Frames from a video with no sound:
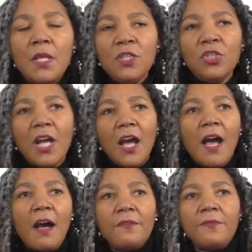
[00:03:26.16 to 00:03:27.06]
You're going to
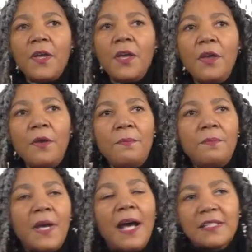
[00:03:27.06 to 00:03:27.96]
have
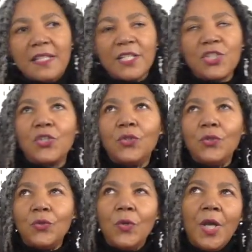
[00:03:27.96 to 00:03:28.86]
access
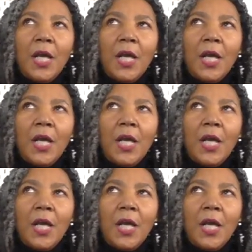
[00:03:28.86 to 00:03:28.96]
to